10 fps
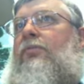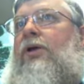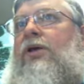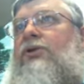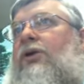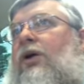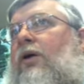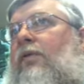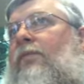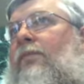He gets
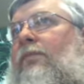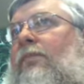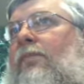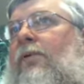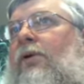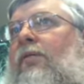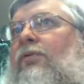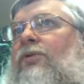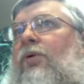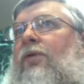enough
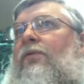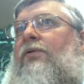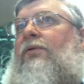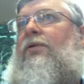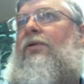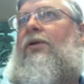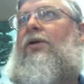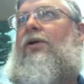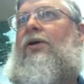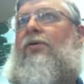ever so often.
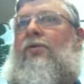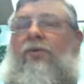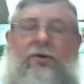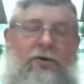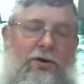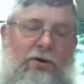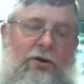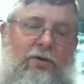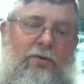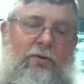And
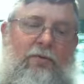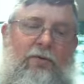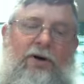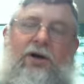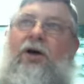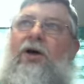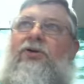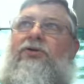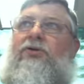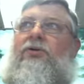when he
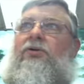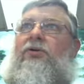does,